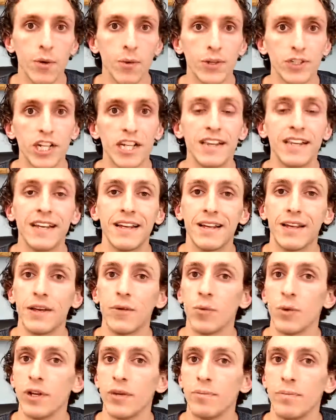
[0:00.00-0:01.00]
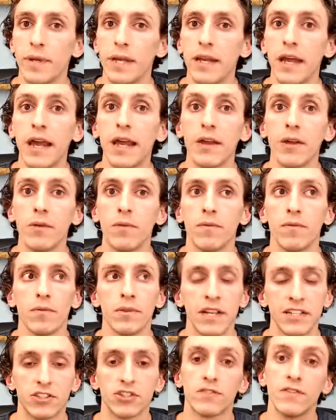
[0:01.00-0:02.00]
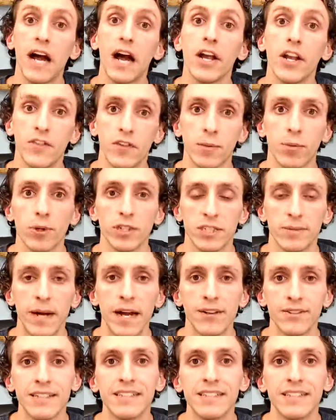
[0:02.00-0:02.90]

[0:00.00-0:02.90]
which I think would be a lesser value for points and miles,